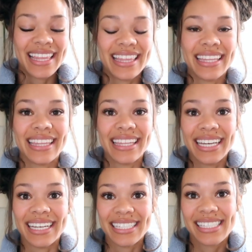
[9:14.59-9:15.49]
the
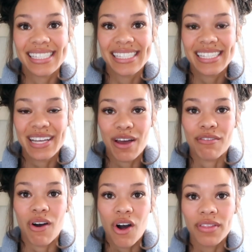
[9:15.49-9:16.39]
list
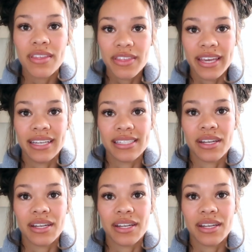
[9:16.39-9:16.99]
of all the things